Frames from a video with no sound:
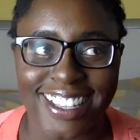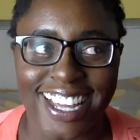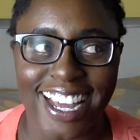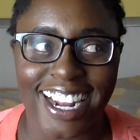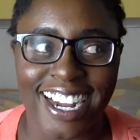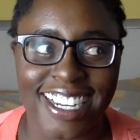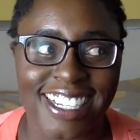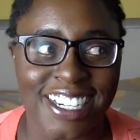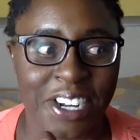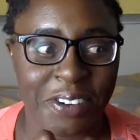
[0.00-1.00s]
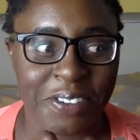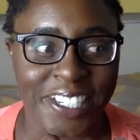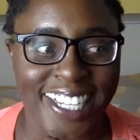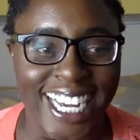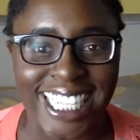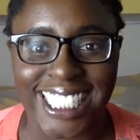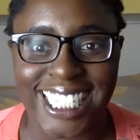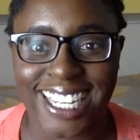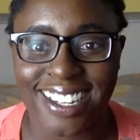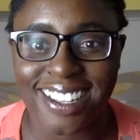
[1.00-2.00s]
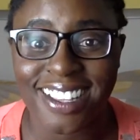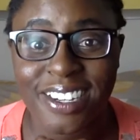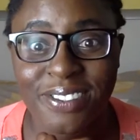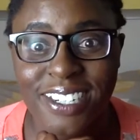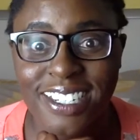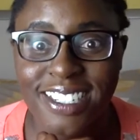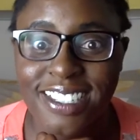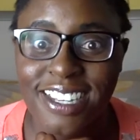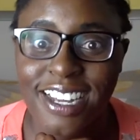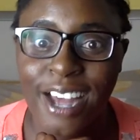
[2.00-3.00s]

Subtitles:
that I did not realize there was